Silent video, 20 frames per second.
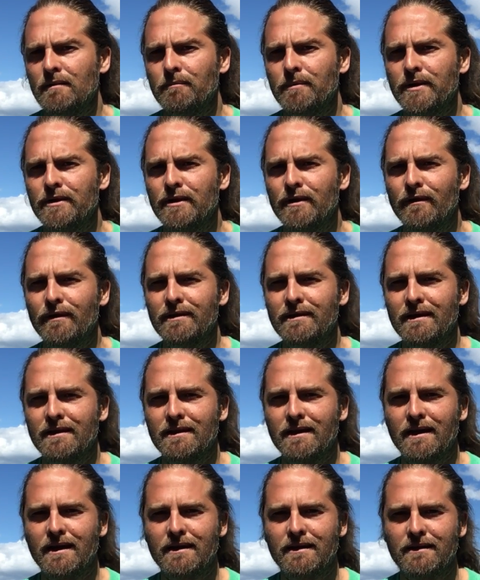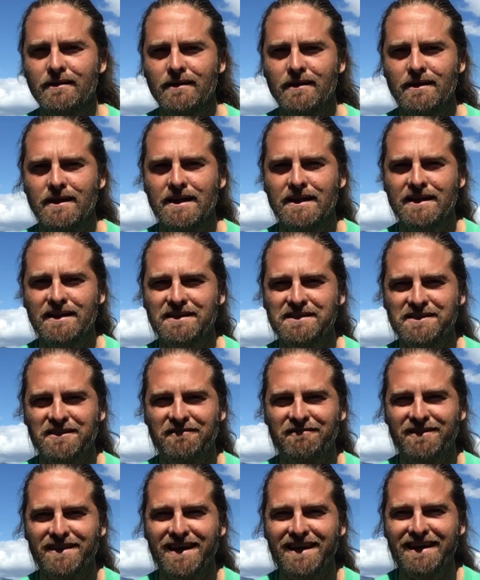but knowing that like the lineage
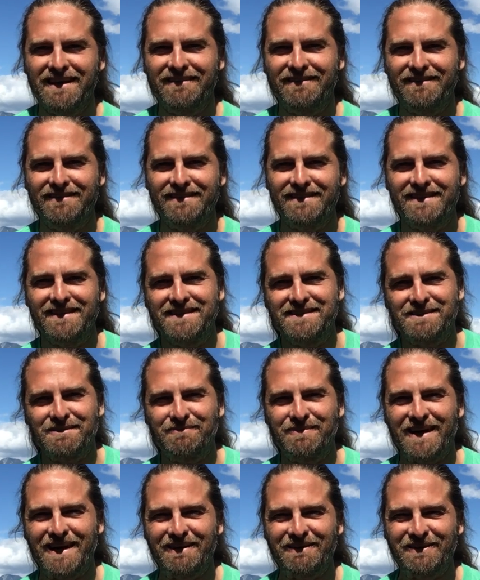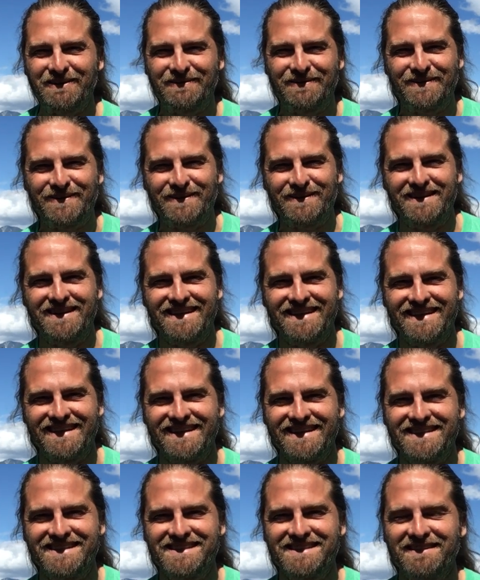of life is a powerful
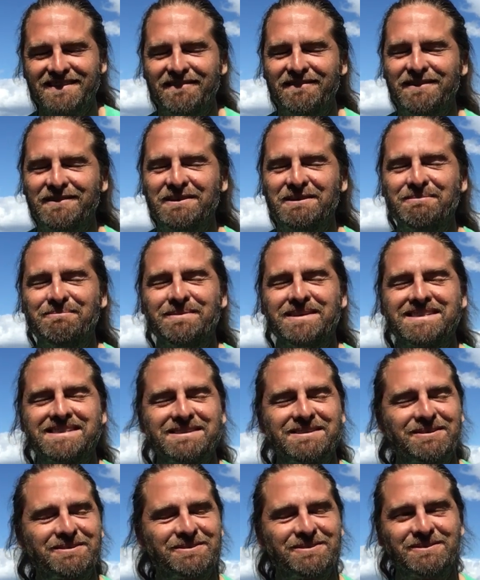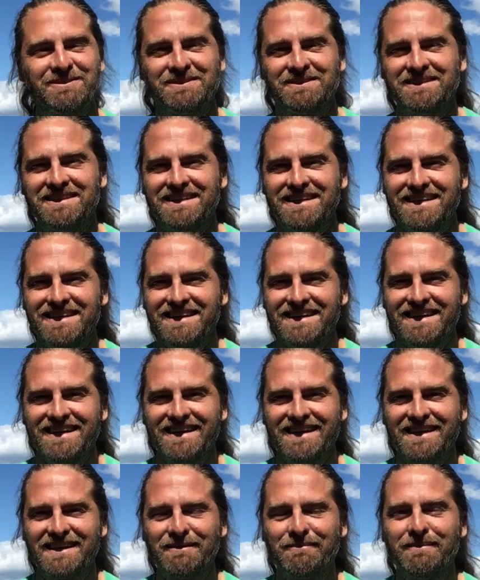lineage, a very mystical
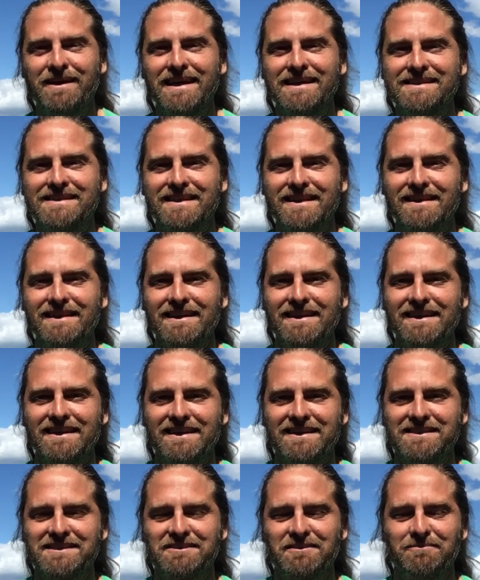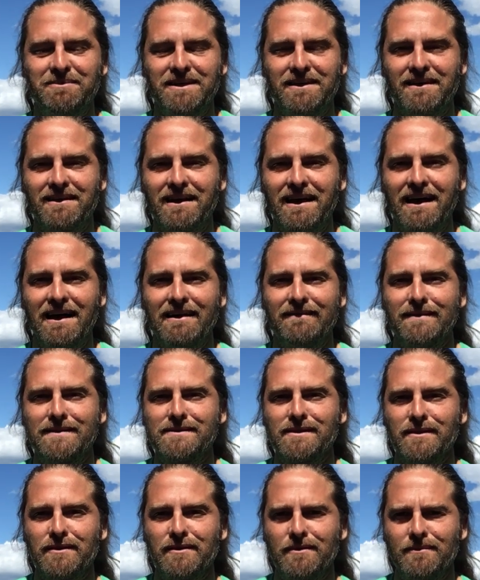and amazing lineage to be alive
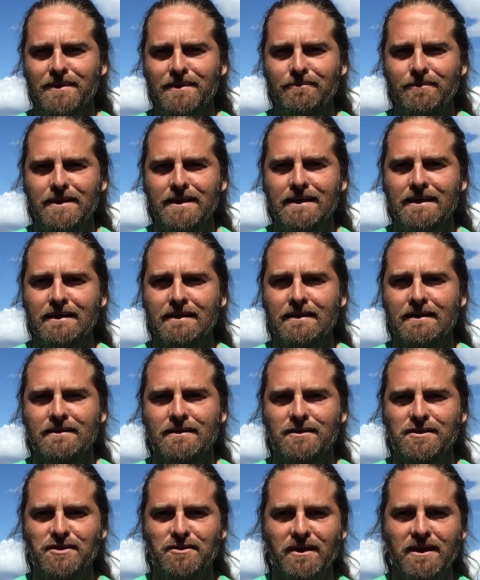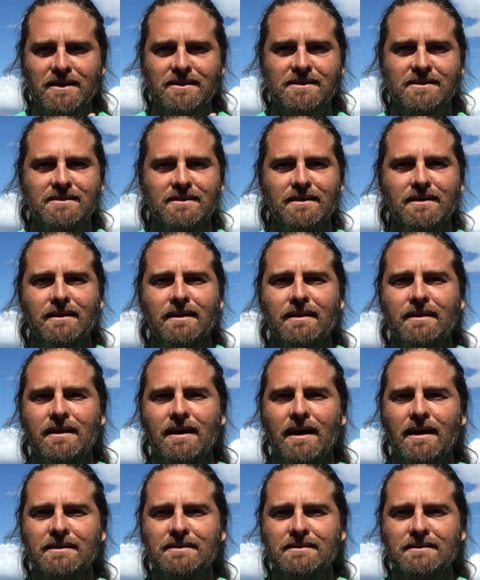as a human being, and to trace
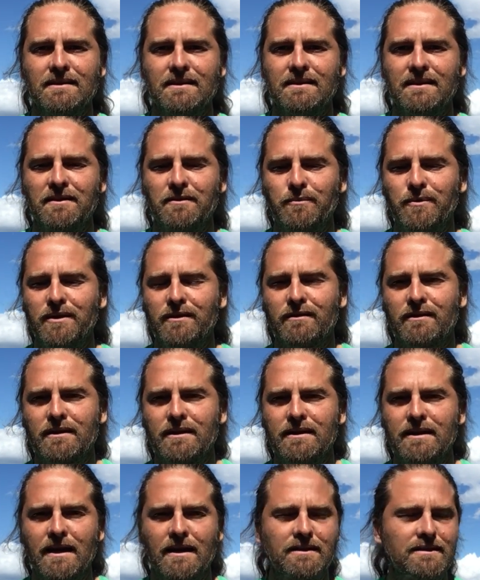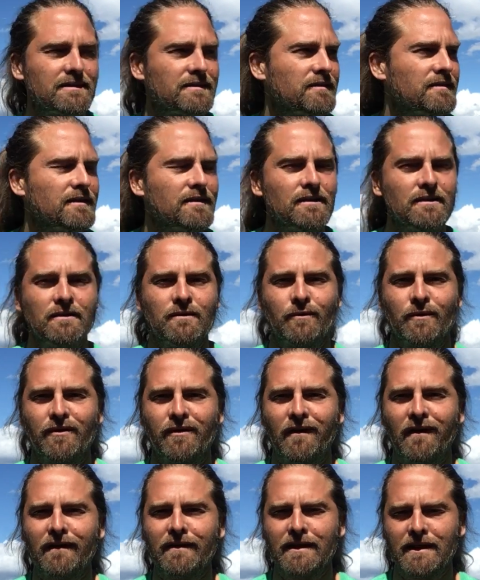that, and that we are connected with
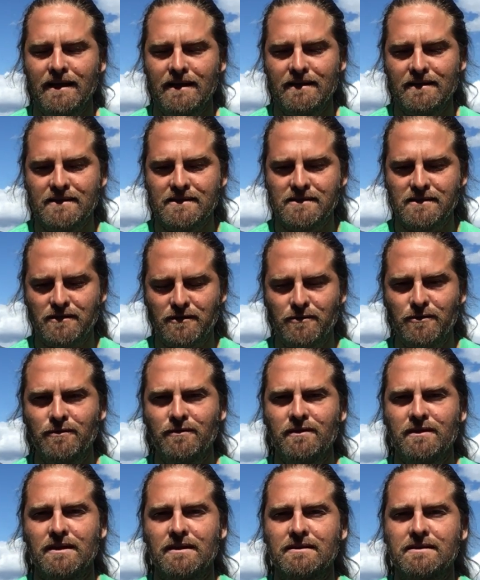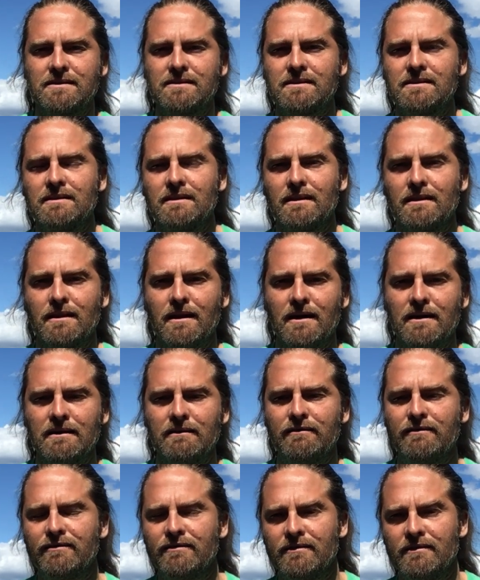all that is through this
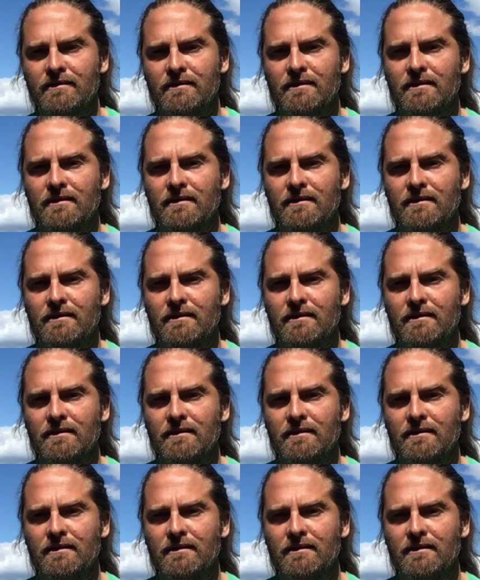life.